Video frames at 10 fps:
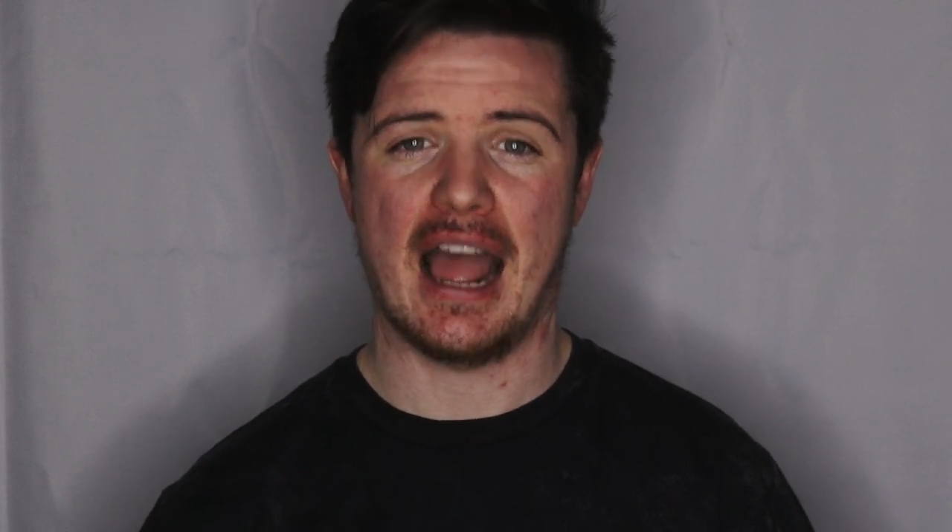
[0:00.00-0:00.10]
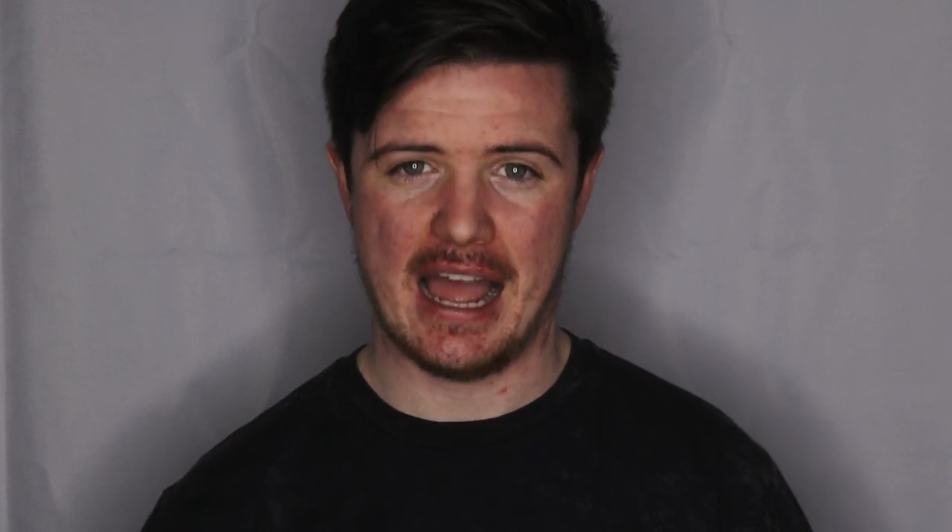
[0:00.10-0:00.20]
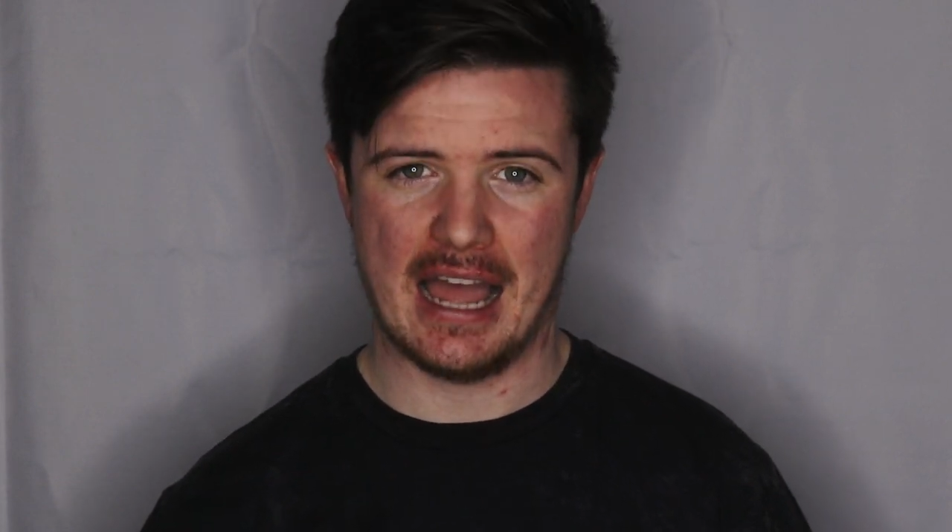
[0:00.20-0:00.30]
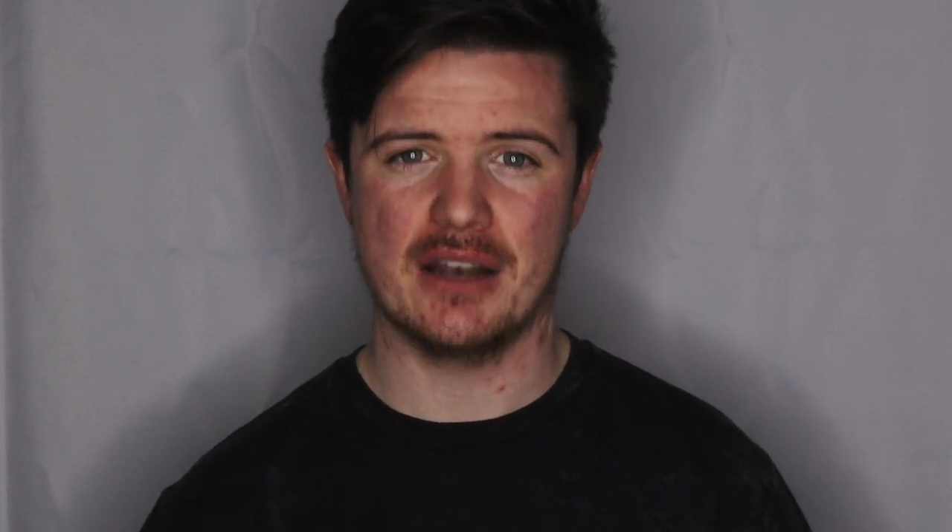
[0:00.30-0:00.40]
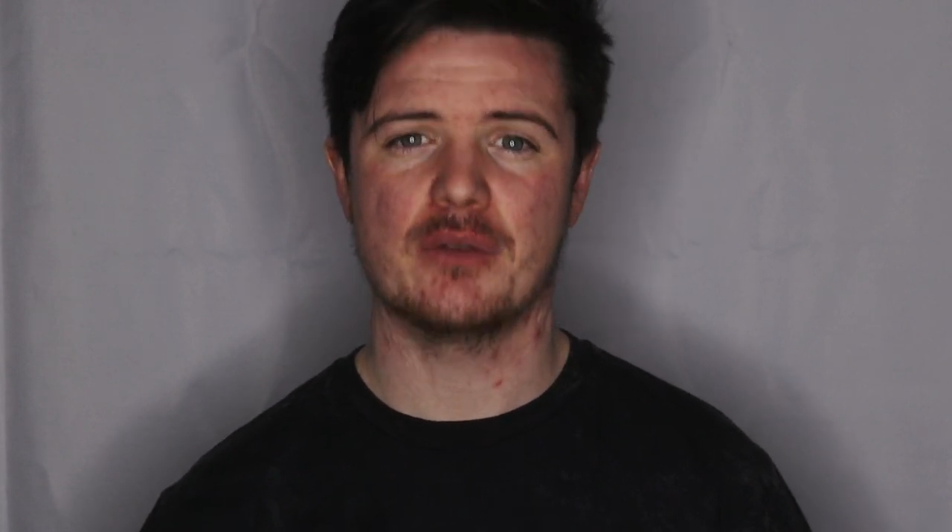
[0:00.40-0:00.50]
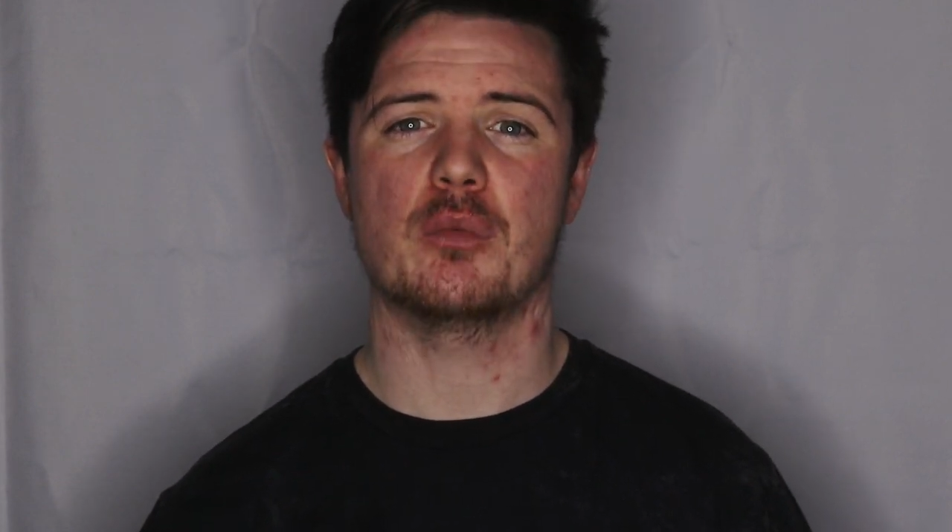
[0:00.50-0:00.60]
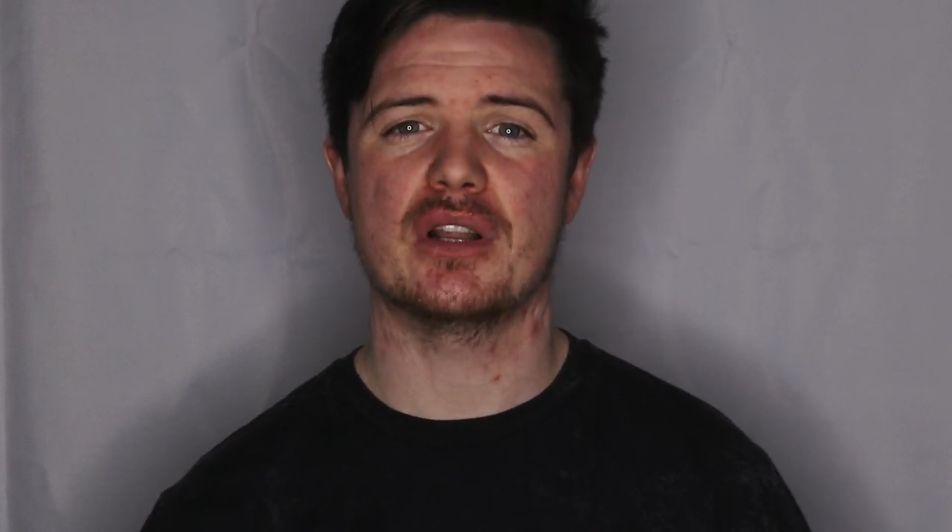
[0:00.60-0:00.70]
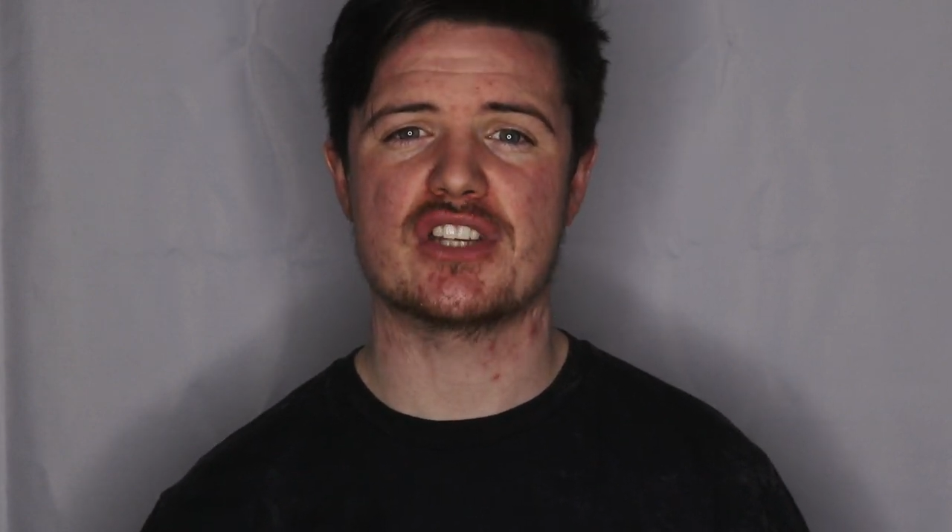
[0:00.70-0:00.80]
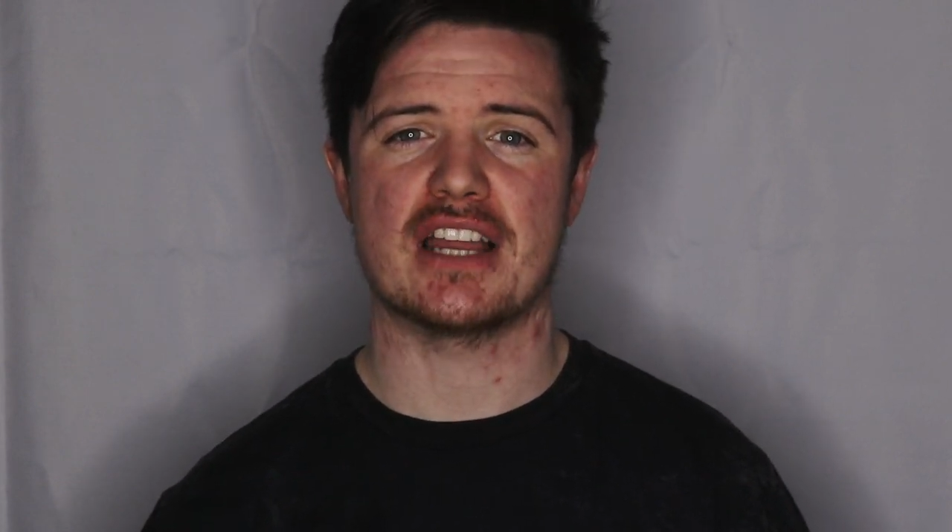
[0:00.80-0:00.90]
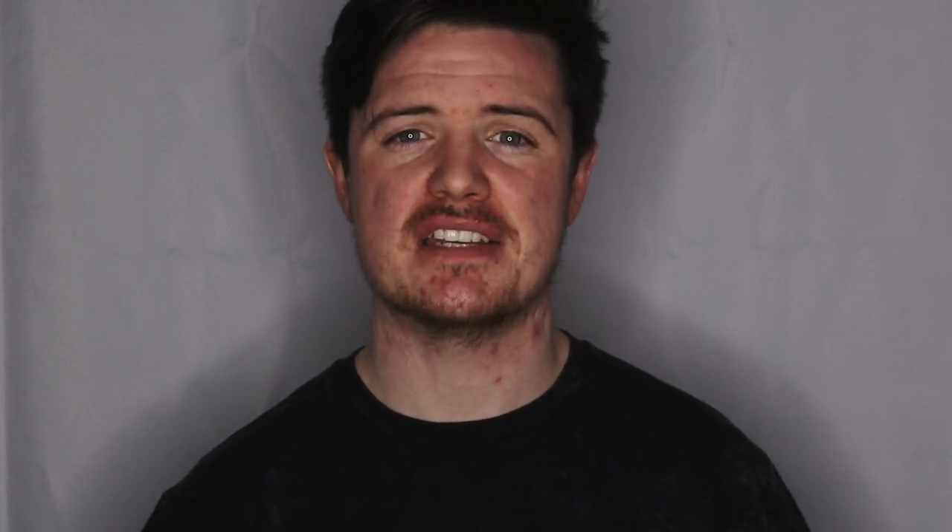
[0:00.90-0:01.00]
and
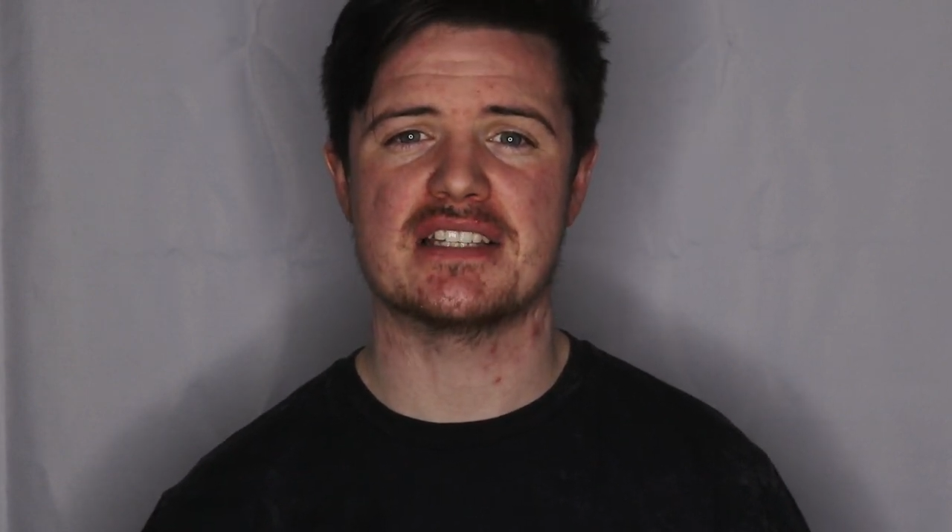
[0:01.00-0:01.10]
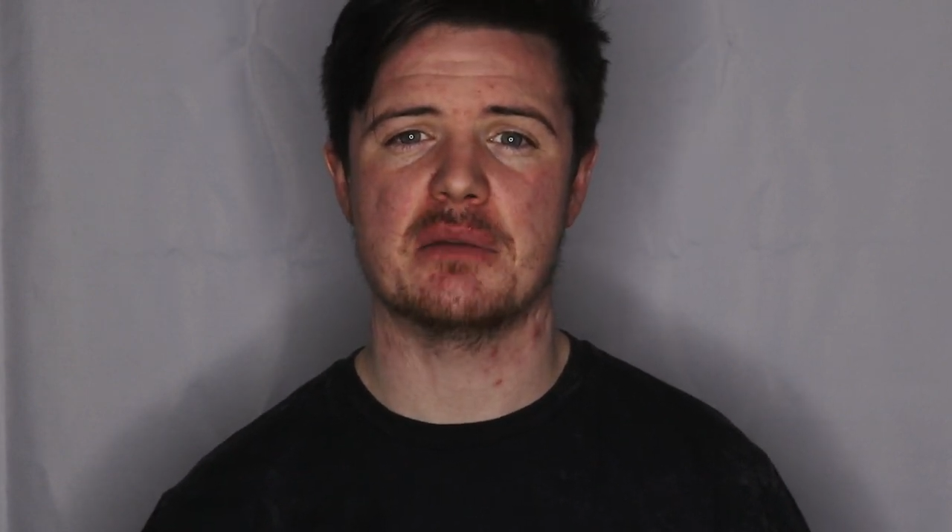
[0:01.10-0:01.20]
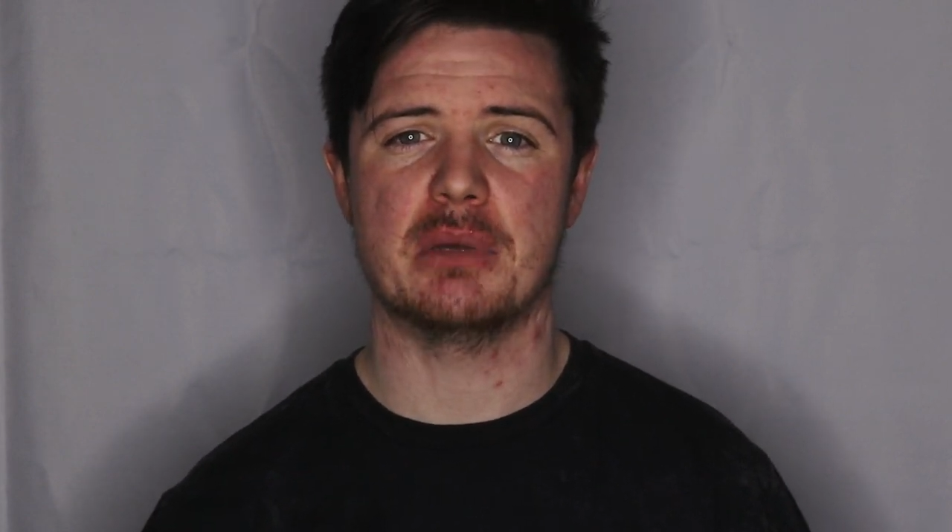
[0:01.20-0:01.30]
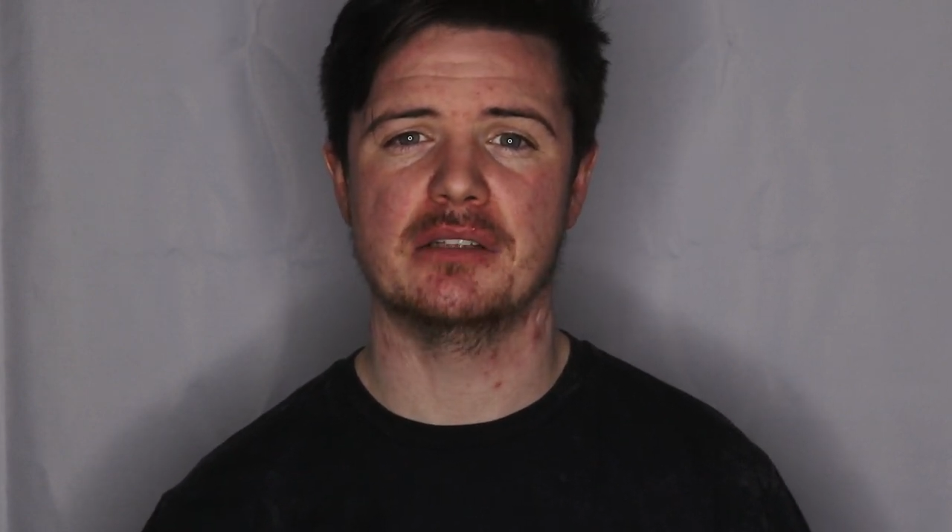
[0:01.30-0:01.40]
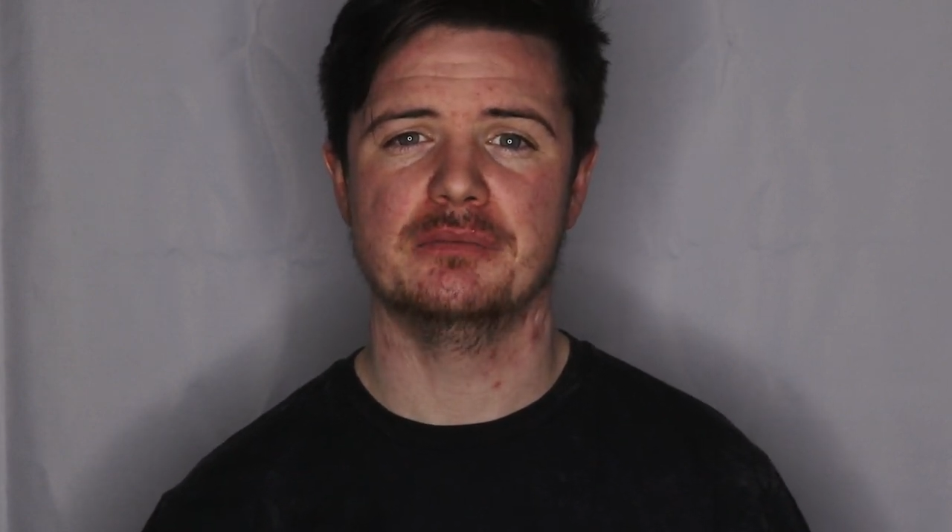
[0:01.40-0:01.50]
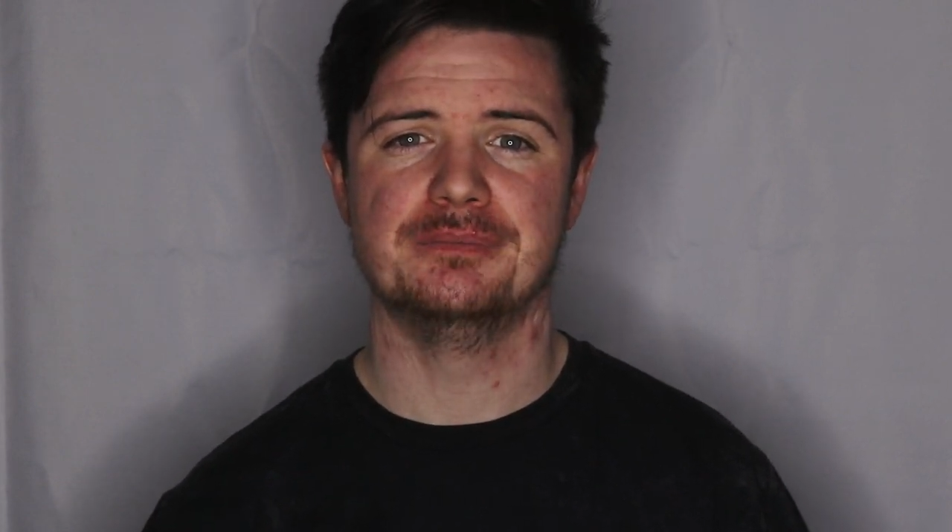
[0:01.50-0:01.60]
we'll chat to you in a bit.